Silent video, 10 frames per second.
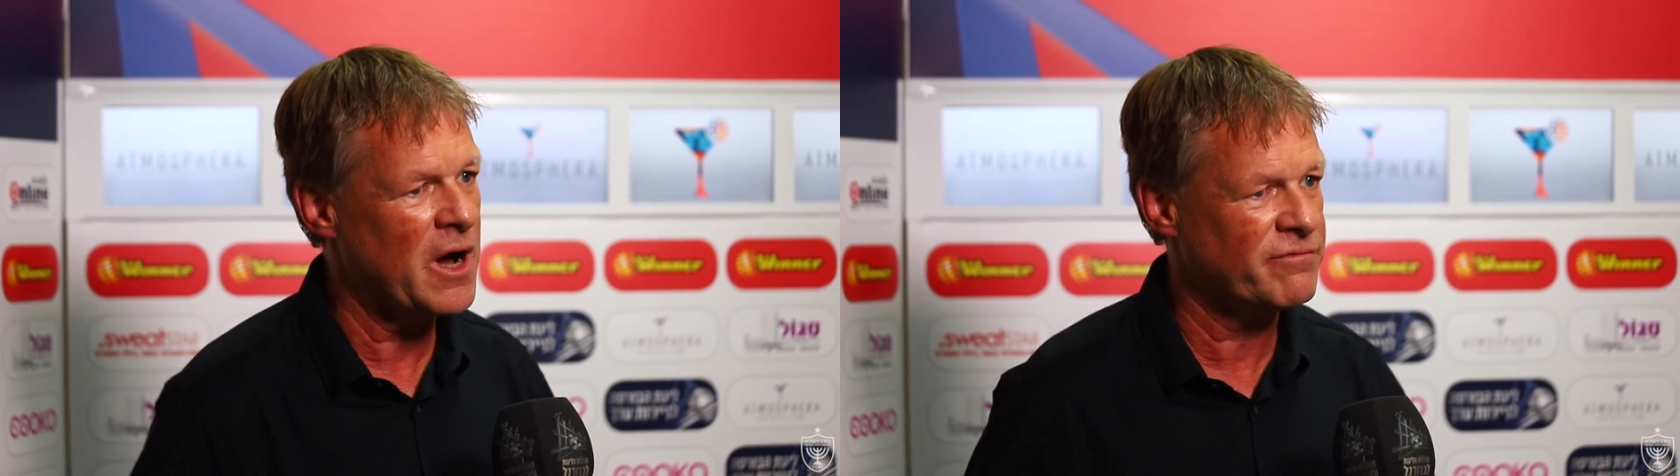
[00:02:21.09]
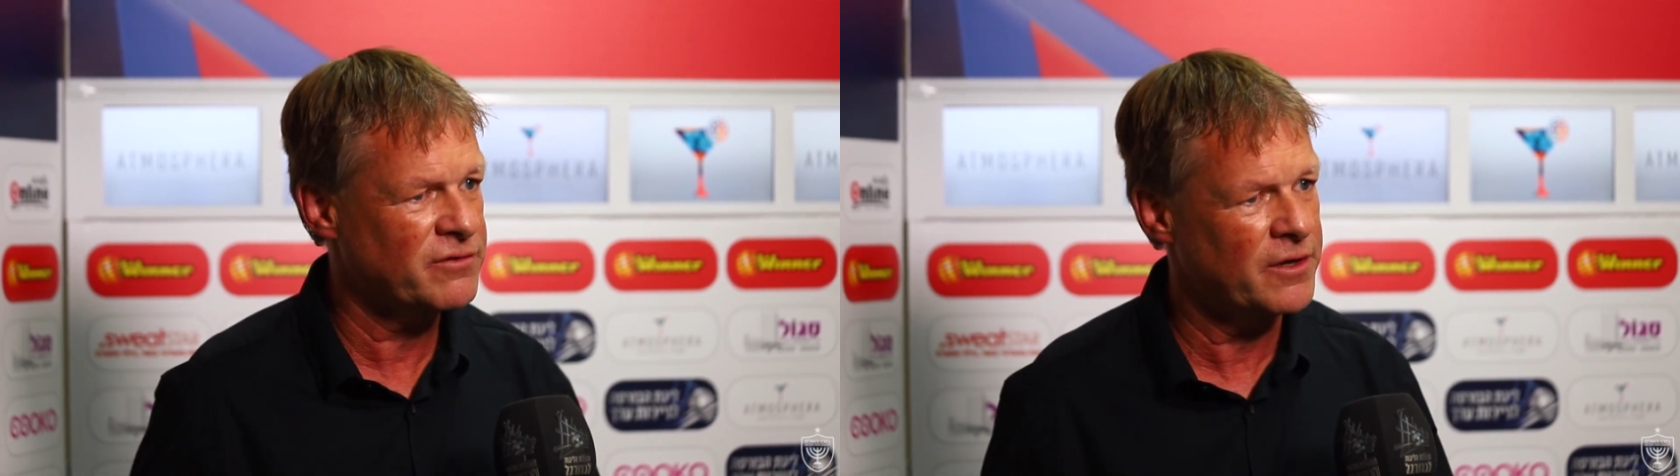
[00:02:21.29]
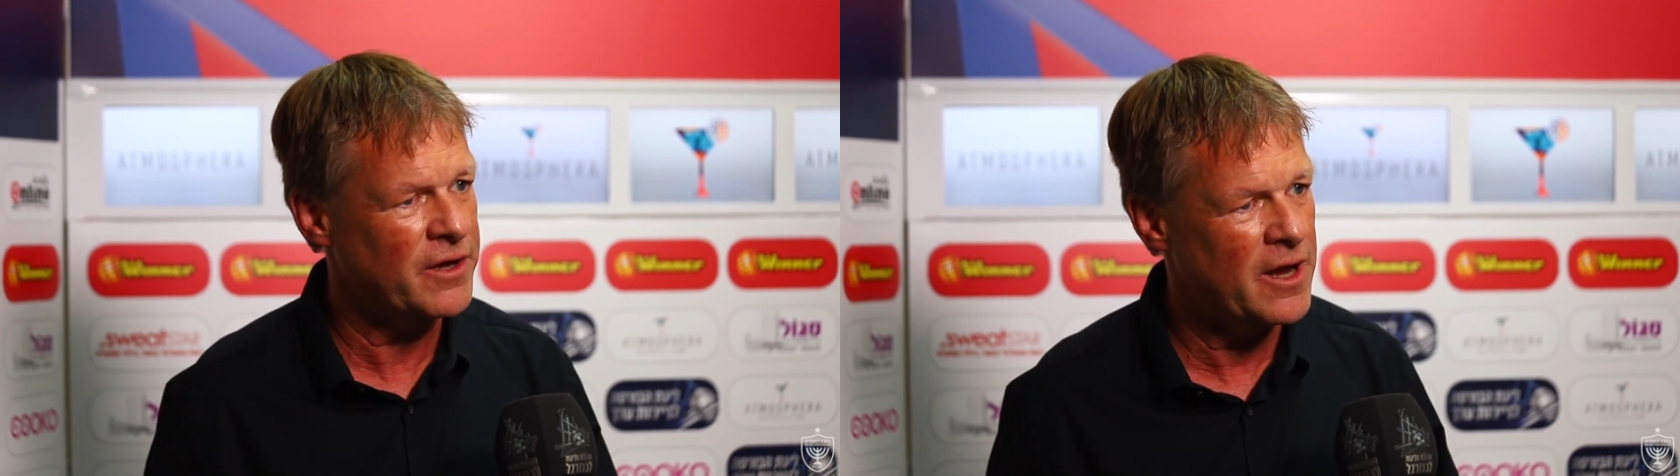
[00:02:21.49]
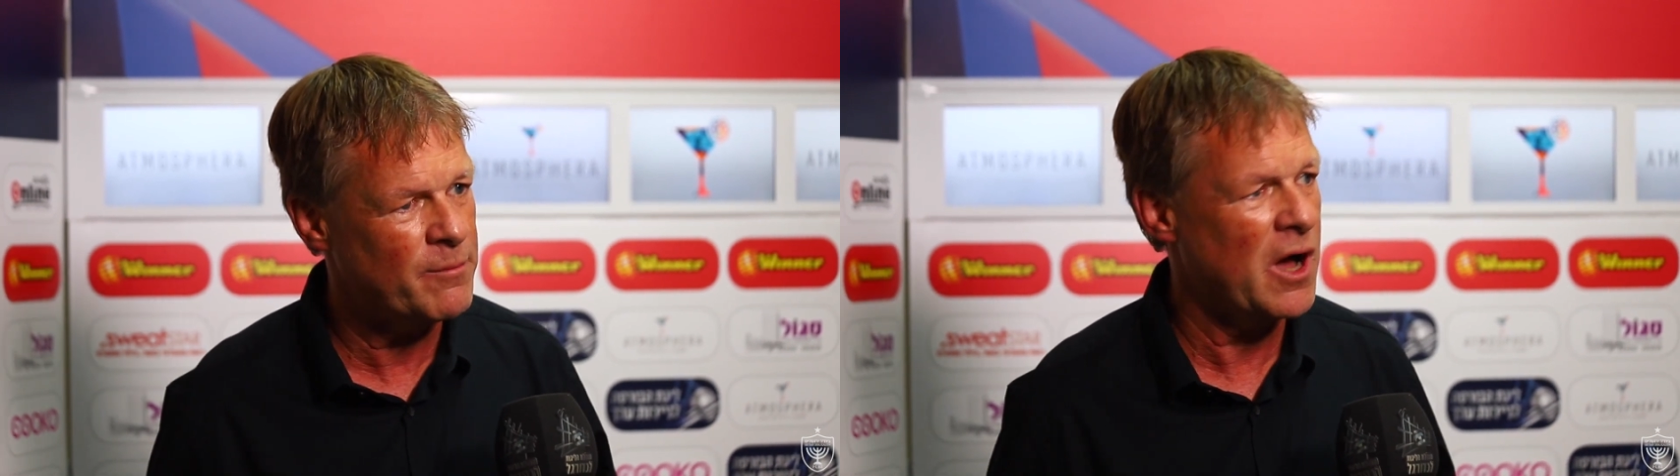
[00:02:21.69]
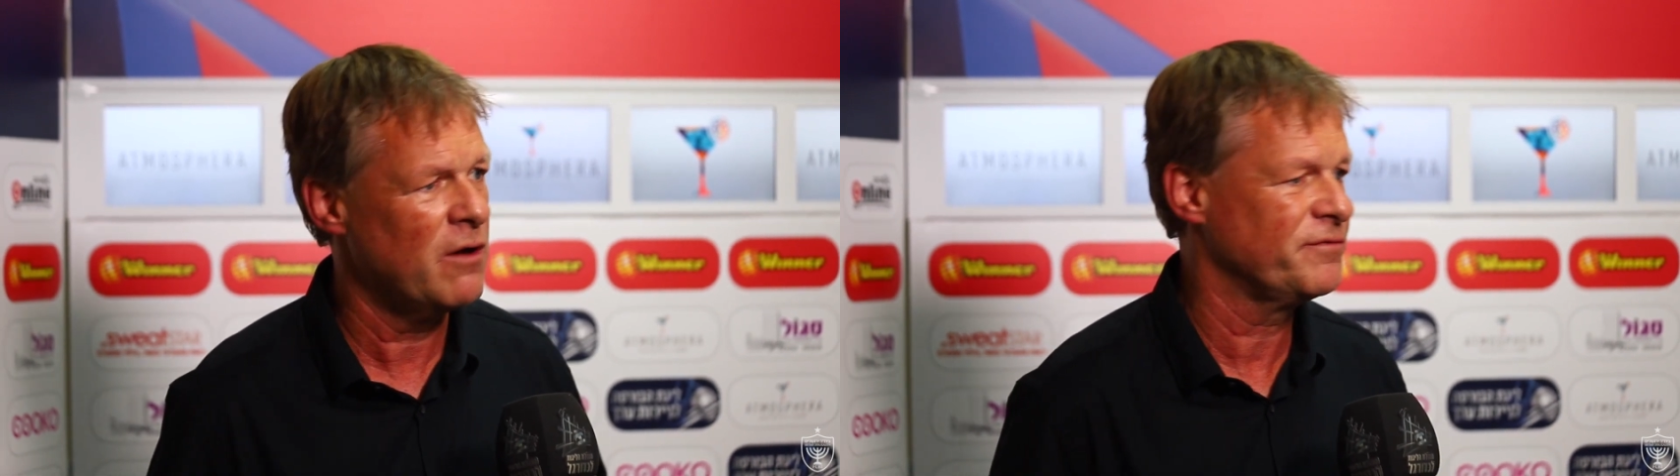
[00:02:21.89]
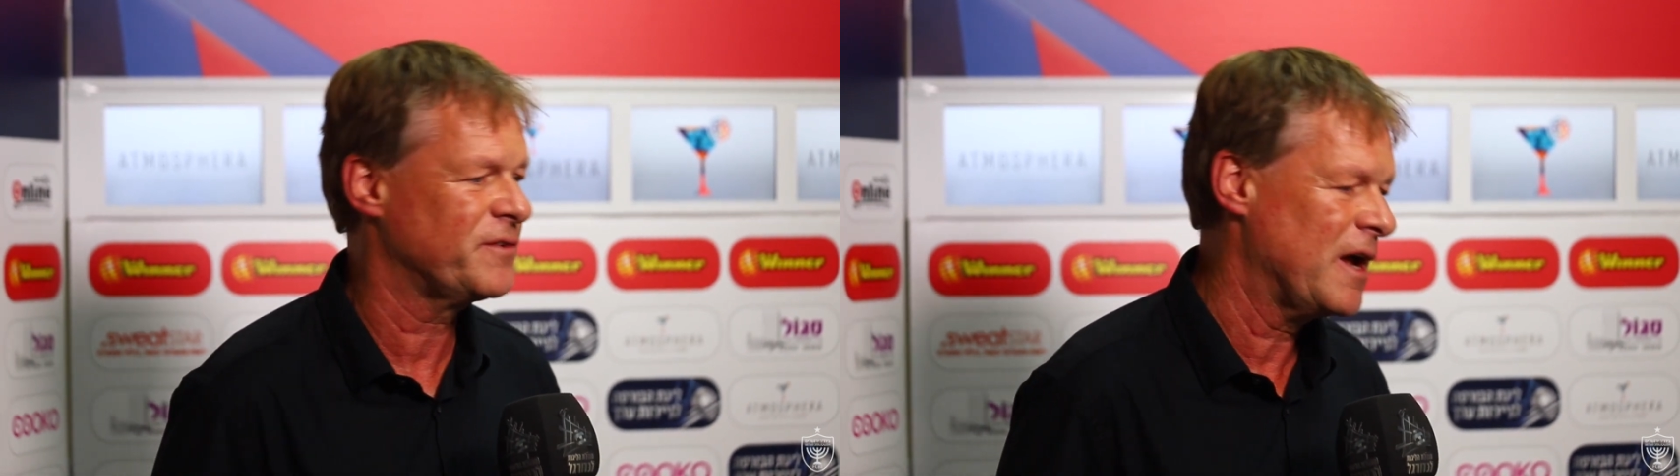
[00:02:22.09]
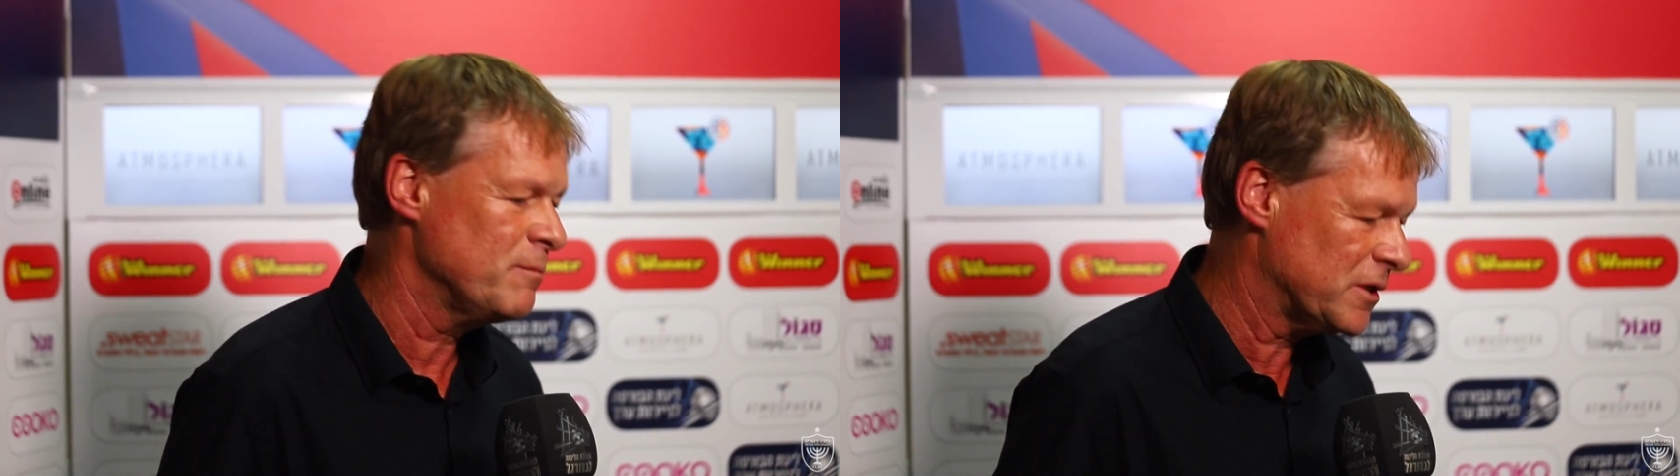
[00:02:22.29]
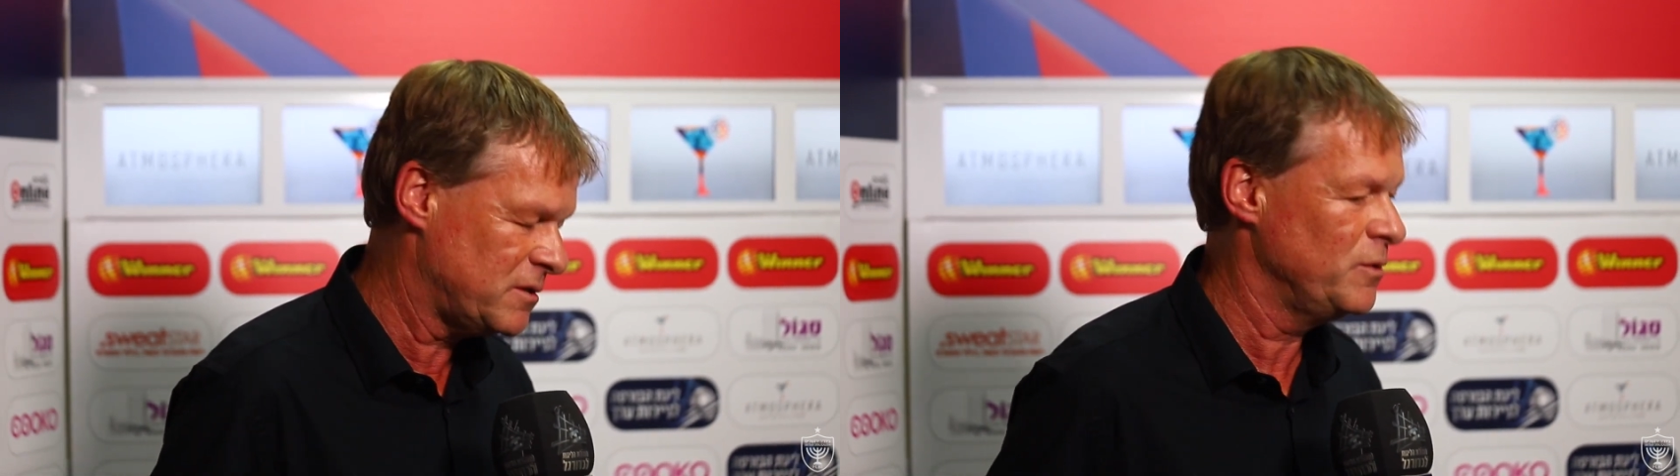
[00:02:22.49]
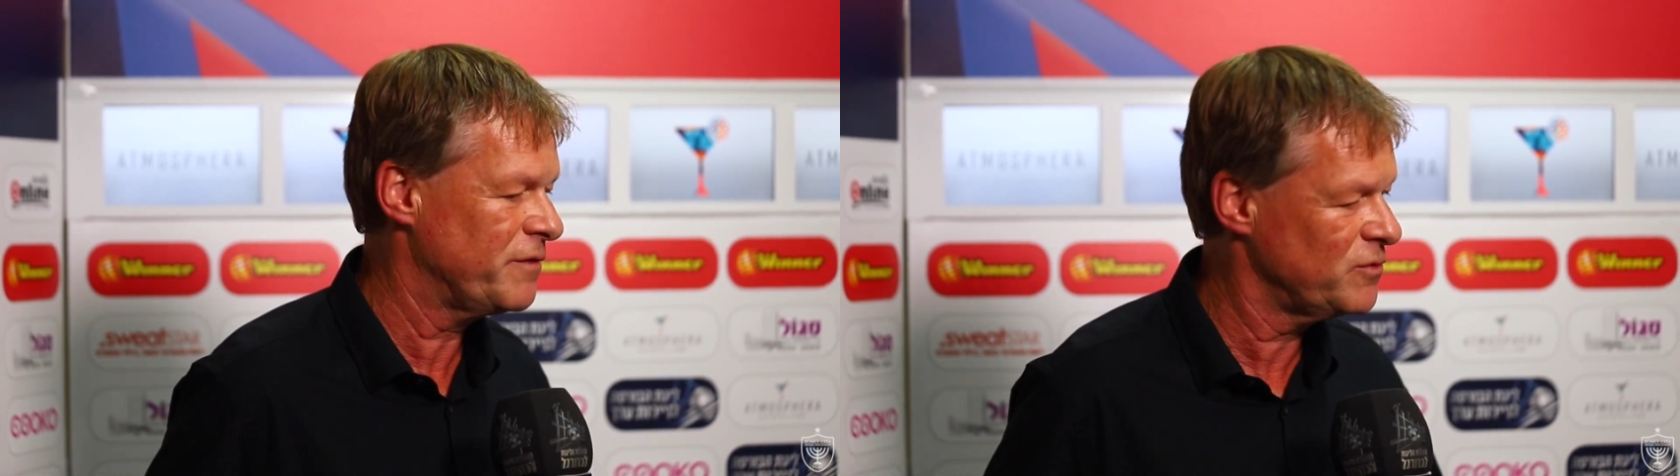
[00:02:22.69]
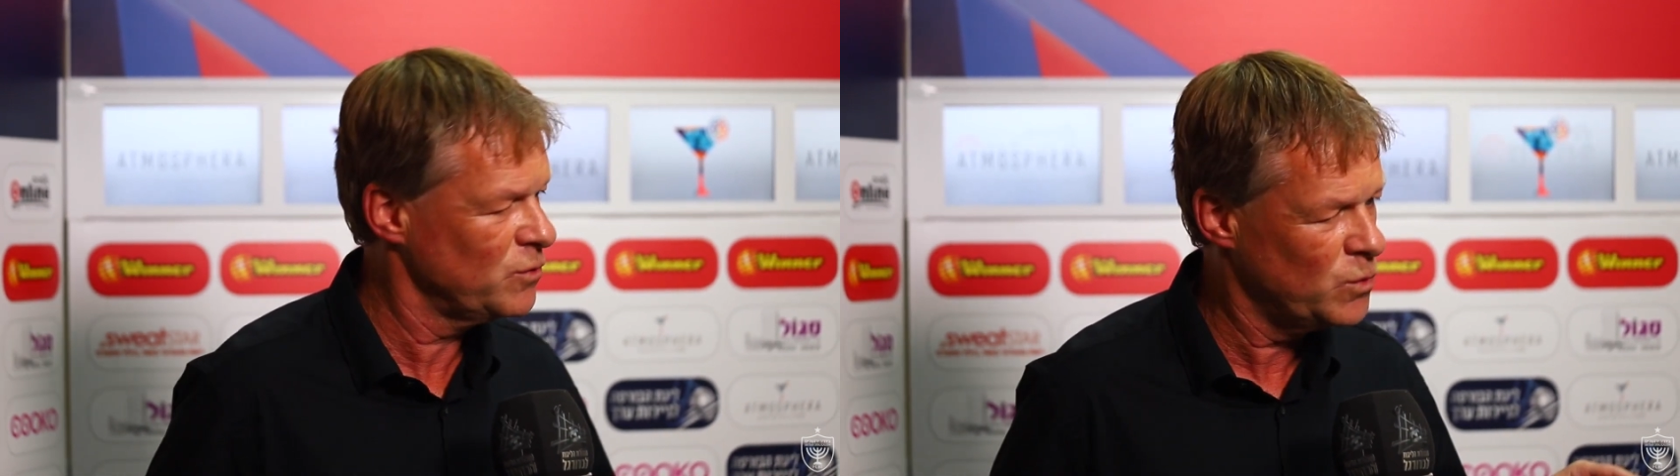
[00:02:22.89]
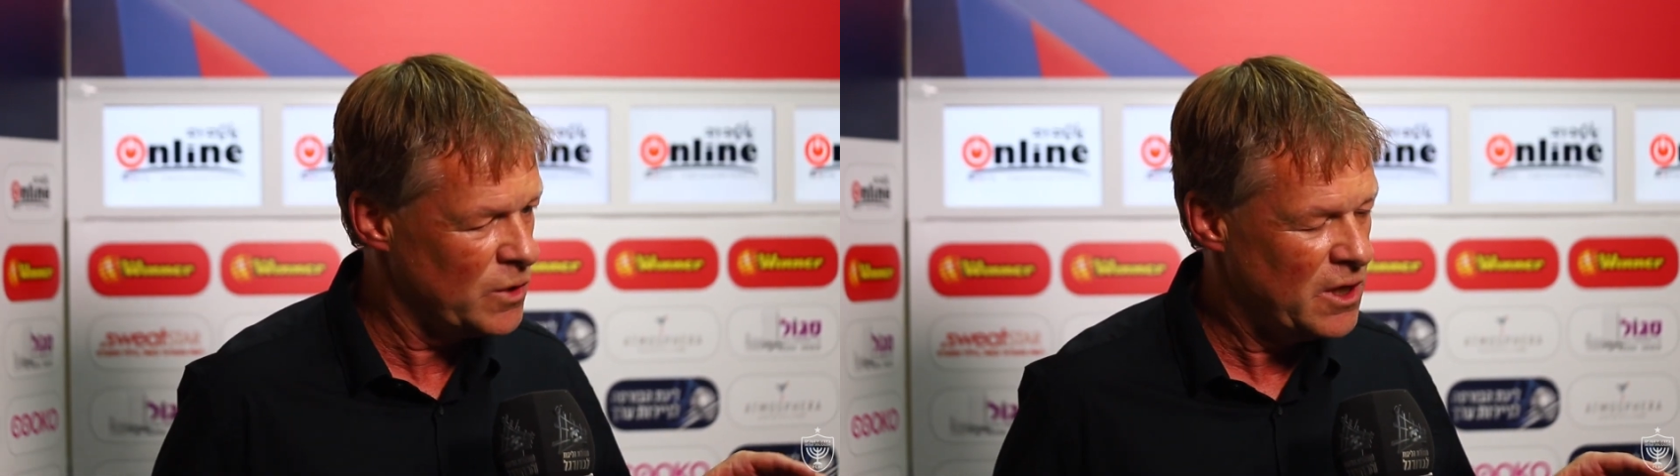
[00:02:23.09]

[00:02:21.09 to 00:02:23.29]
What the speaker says: after the game, halftime, but you have to